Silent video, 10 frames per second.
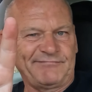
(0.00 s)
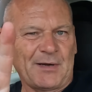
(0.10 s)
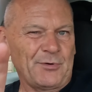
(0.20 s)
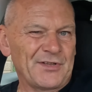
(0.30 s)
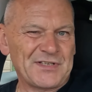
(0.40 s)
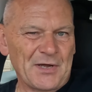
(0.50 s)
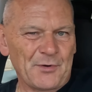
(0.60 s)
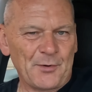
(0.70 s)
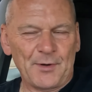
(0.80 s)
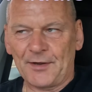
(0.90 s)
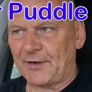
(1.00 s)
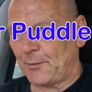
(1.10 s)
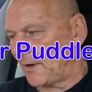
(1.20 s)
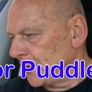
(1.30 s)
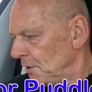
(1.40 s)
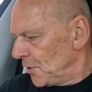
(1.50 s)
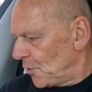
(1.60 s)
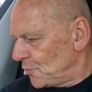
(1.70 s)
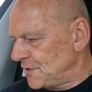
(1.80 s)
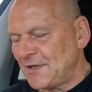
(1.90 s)
I'm, going to tell you here anyway,
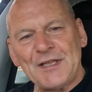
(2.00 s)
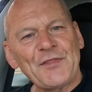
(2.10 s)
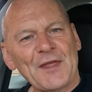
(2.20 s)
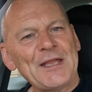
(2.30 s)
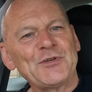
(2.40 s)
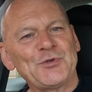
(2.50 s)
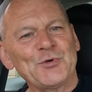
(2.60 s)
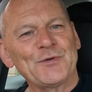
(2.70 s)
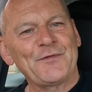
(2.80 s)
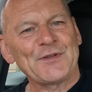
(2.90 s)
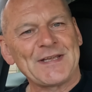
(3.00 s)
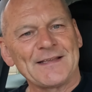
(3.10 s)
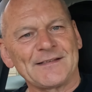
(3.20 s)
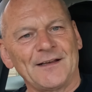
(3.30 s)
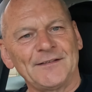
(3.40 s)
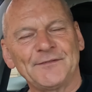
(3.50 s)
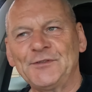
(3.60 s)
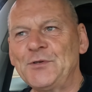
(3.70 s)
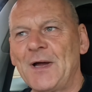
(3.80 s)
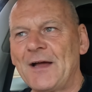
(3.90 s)
underneath each door of the Tesla,
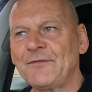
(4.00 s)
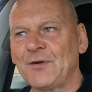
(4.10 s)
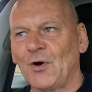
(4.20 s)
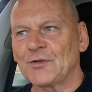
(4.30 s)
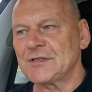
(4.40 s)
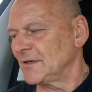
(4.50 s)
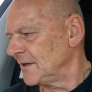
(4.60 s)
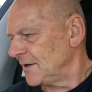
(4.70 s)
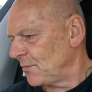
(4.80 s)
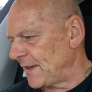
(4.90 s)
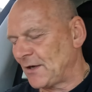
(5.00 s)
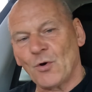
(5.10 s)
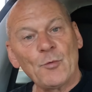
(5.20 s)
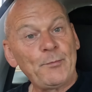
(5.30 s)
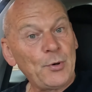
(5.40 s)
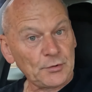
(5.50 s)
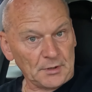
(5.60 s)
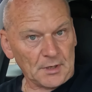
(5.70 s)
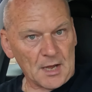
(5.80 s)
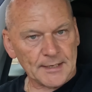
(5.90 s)
you have got what they call
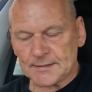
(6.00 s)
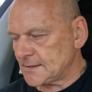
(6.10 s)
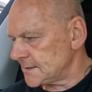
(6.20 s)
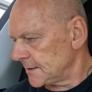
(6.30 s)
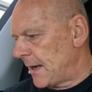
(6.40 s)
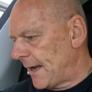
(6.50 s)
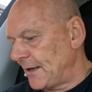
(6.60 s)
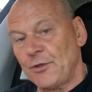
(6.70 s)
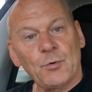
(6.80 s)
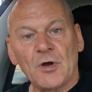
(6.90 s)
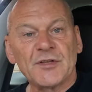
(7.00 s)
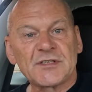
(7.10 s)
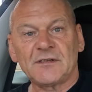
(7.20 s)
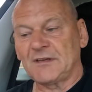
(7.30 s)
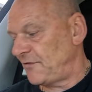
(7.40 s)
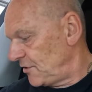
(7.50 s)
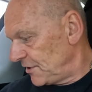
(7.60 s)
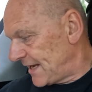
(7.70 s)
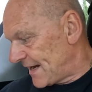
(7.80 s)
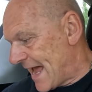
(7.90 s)
puddle lights. In other words, if you're
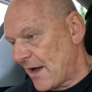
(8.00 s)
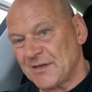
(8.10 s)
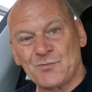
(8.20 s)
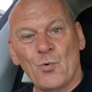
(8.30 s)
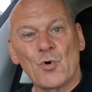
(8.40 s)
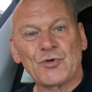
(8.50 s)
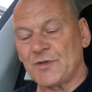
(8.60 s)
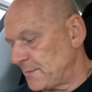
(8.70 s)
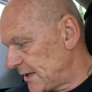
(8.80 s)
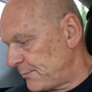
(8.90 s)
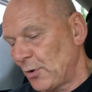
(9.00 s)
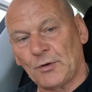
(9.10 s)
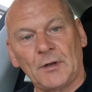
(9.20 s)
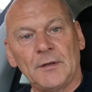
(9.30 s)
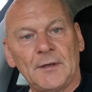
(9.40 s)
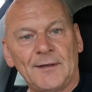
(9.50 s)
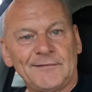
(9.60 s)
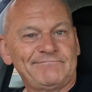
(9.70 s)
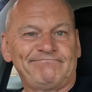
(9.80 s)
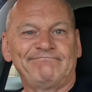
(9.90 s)
going to get out and there's water and there's a big puddle,
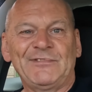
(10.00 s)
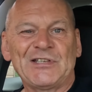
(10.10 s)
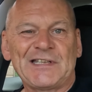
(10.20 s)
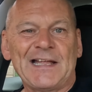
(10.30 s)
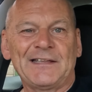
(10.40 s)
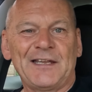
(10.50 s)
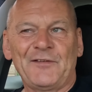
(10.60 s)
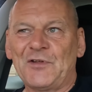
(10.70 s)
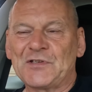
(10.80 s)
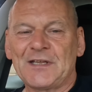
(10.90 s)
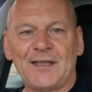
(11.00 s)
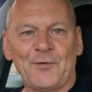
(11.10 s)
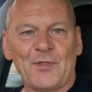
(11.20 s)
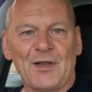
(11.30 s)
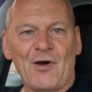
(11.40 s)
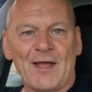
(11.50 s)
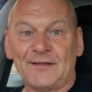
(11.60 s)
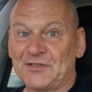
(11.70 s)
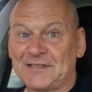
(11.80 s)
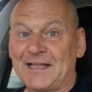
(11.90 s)
you stand in it if you see it with a light,
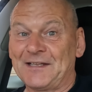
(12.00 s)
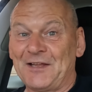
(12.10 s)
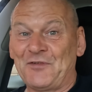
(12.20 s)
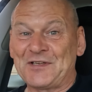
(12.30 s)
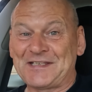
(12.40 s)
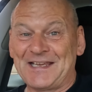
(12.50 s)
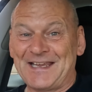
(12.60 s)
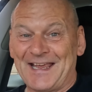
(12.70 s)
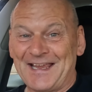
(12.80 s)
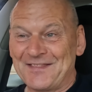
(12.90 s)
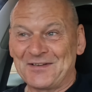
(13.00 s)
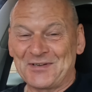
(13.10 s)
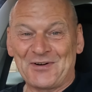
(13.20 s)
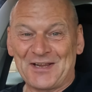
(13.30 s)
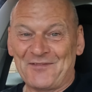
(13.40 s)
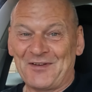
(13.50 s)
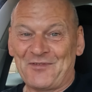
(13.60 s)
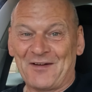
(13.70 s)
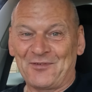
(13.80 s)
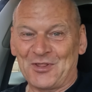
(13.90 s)
you stand in it if you see it in the dark, even if
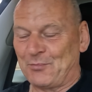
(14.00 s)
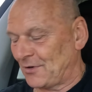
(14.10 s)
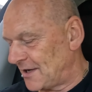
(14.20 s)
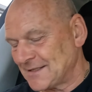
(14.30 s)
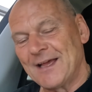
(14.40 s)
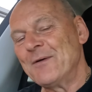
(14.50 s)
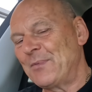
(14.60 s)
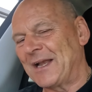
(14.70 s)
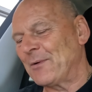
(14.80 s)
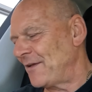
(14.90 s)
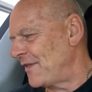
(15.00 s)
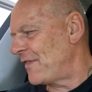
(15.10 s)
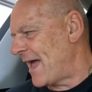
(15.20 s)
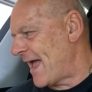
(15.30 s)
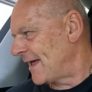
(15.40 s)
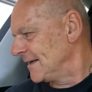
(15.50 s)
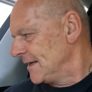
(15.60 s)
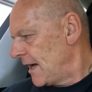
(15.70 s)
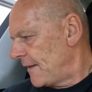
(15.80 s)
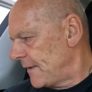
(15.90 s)
you haven't got the puddle lights. But anyway, they're there.
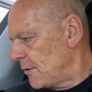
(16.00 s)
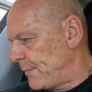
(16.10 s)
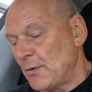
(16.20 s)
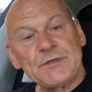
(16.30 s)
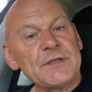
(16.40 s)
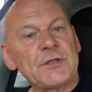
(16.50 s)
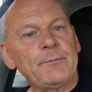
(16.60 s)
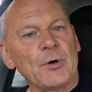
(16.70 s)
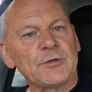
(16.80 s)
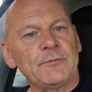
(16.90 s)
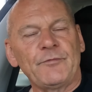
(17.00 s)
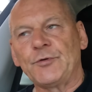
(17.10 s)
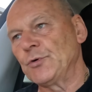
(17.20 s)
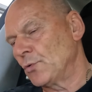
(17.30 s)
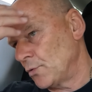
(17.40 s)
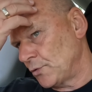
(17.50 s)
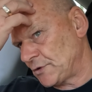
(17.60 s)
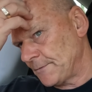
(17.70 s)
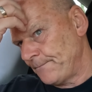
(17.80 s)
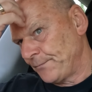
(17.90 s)
And they are built into the bottom of the doors.